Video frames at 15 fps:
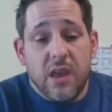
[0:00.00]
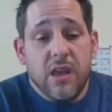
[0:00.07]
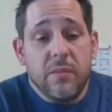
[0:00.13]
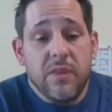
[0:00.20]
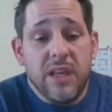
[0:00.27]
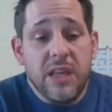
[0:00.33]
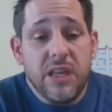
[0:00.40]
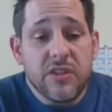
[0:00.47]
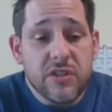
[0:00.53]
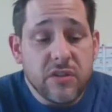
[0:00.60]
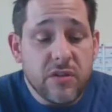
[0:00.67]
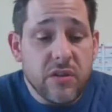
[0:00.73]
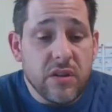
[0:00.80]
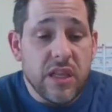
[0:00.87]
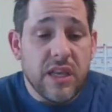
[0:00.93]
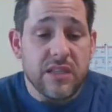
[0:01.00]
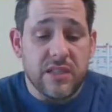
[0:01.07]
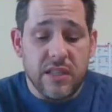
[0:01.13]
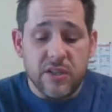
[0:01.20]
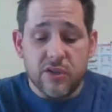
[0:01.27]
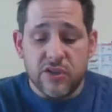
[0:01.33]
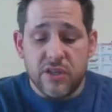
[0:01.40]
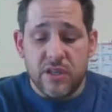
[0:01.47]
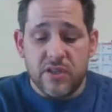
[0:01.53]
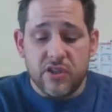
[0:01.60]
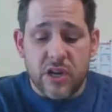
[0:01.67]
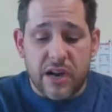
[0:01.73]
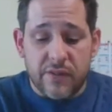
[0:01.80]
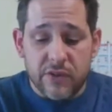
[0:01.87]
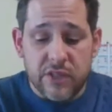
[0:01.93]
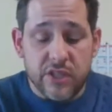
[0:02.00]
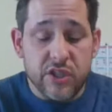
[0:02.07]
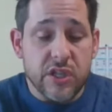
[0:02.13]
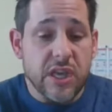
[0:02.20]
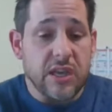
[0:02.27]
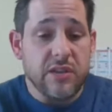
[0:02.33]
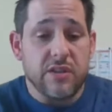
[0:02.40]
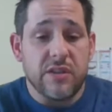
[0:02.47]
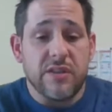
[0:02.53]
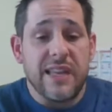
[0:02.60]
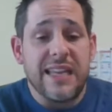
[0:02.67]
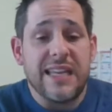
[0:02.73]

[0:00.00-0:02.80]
Any student that is interested in driver's education,